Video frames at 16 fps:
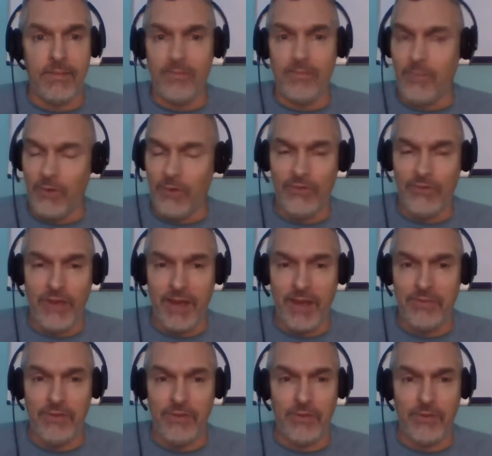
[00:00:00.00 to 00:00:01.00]
Most
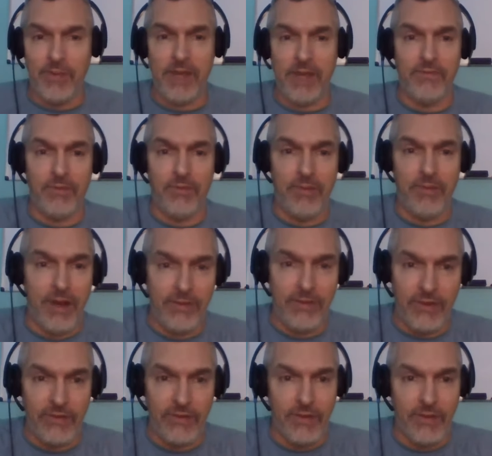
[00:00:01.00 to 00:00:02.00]
times it's a painful
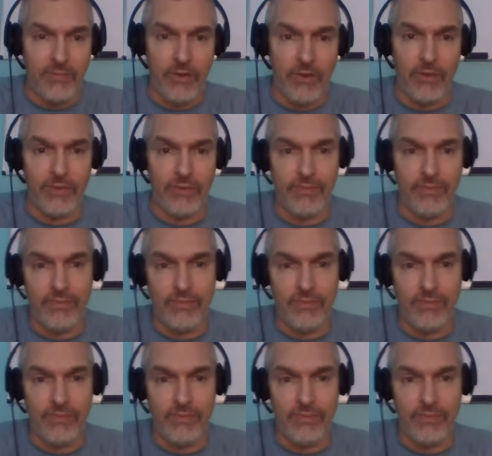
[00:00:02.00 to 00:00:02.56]
process, I'm told.